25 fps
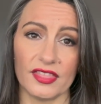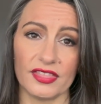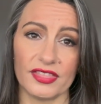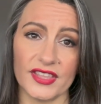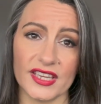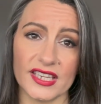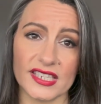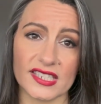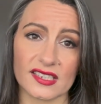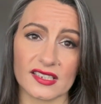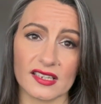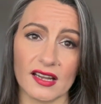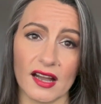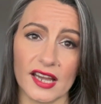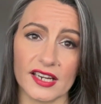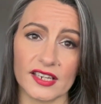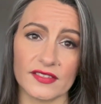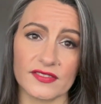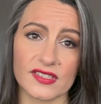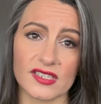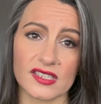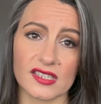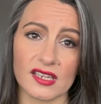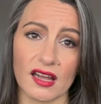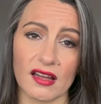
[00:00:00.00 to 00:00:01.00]
This kind
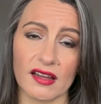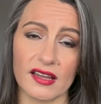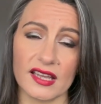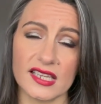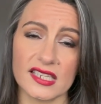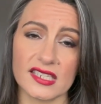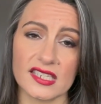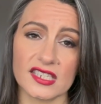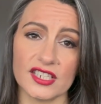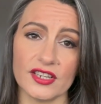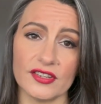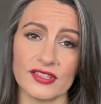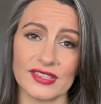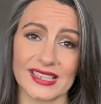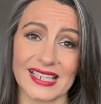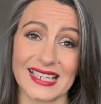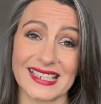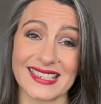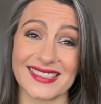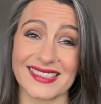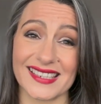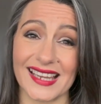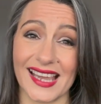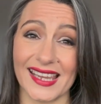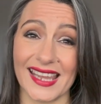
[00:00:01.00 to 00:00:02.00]
of size, using
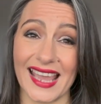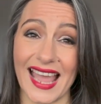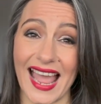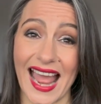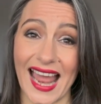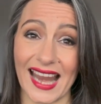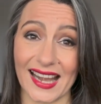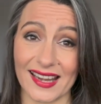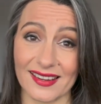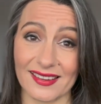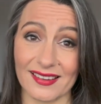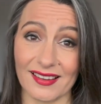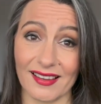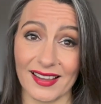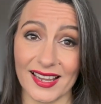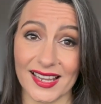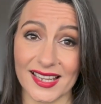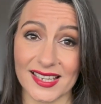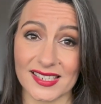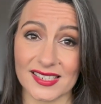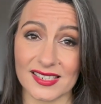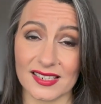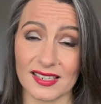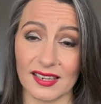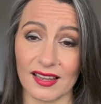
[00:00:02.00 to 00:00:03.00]
it day and
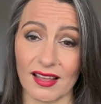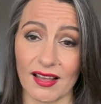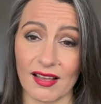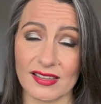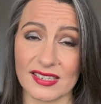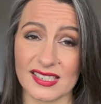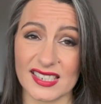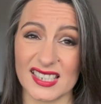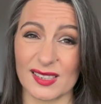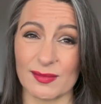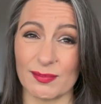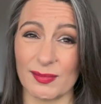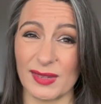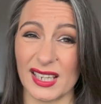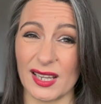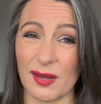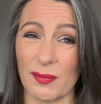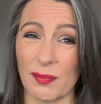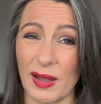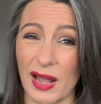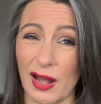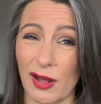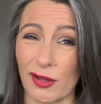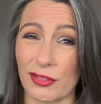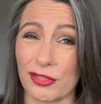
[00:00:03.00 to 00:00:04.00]
night, lasted me
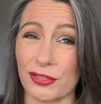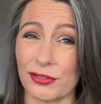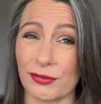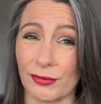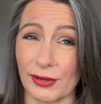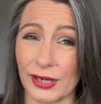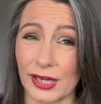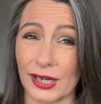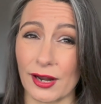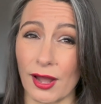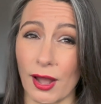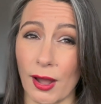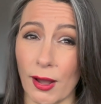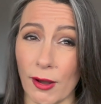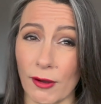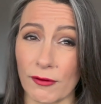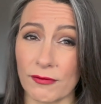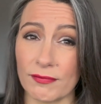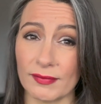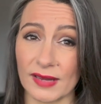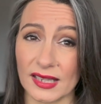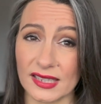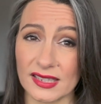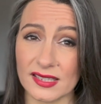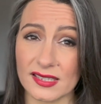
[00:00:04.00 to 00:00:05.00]
about
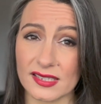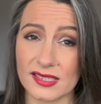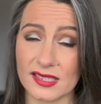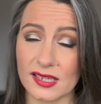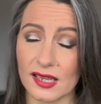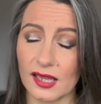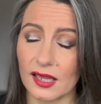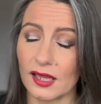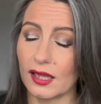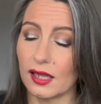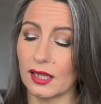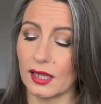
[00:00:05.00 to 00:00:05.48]
3.5 months.